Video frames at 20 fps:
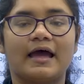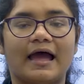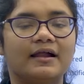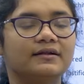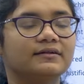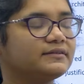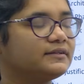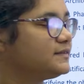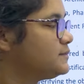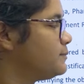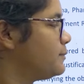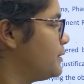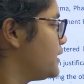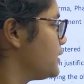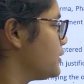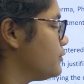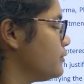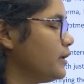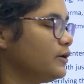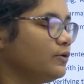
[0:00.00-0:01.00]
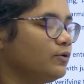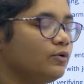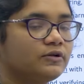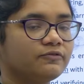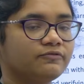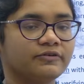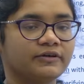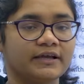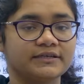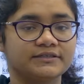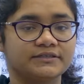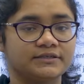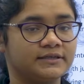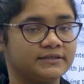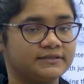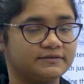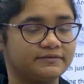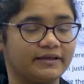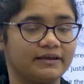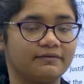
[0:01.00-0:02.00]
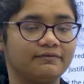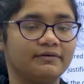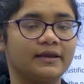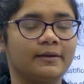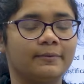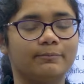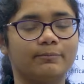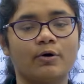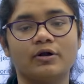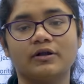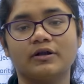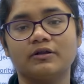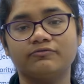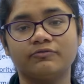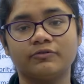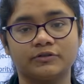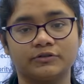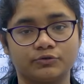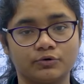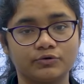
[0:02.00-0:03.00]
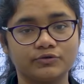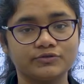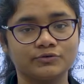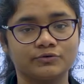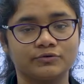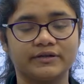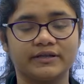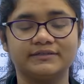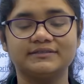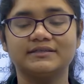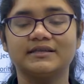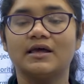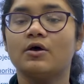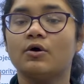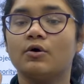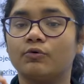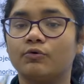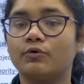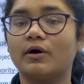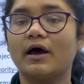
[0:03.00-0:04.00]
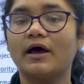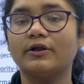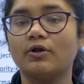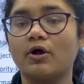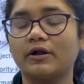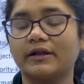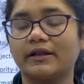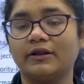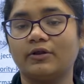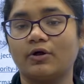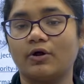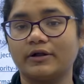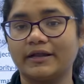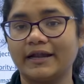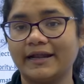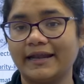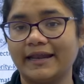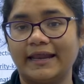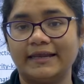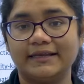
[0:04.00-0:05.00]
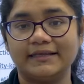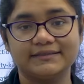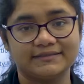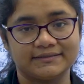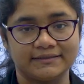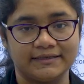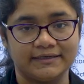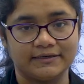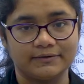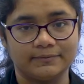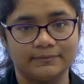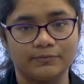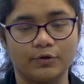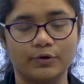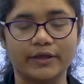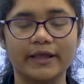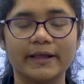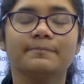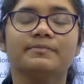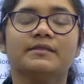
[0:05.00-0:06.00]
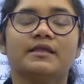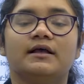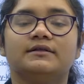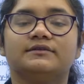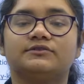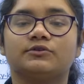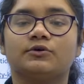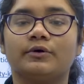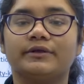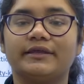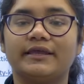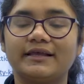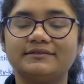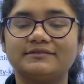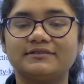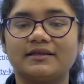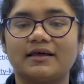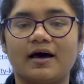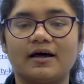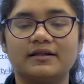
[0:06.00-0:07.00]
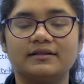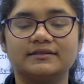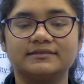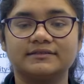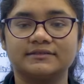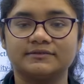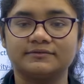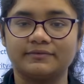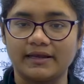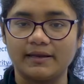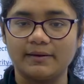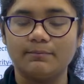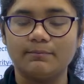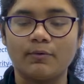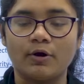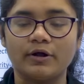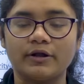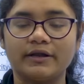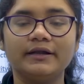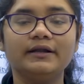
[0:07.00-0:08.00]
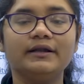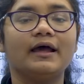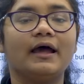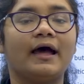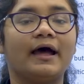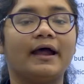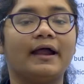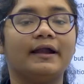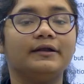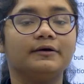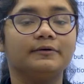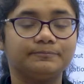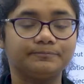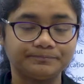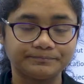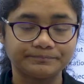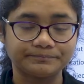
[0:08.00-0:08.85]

and this particular notification is very important for those students who are not allotted any seat. Okay, so yes, this is very important, and